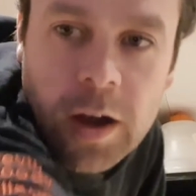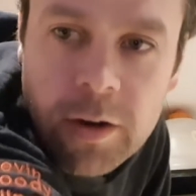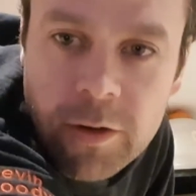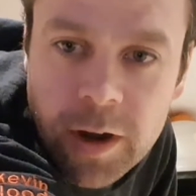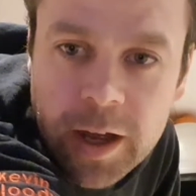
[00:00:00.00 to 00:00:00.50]

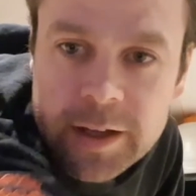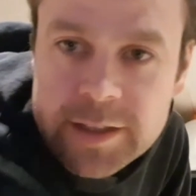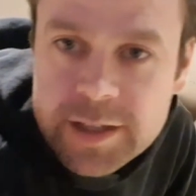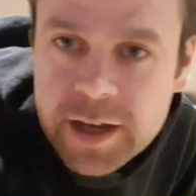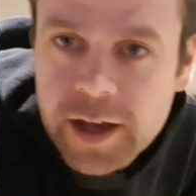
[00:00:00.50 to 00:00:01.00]

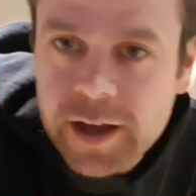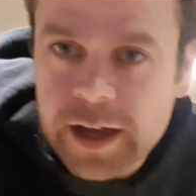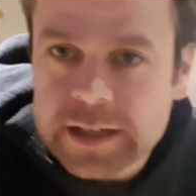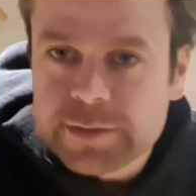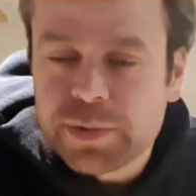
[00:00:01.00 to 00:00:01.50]
Right,
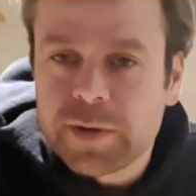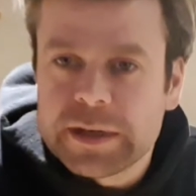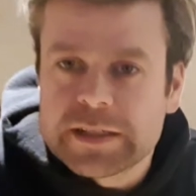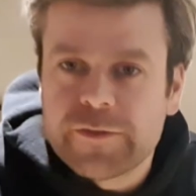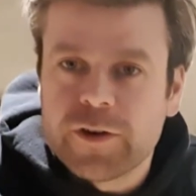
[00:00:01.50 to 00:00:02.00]
as
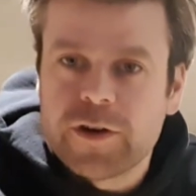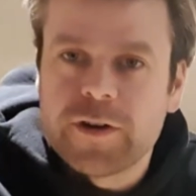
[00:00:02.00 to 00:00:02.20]
promised for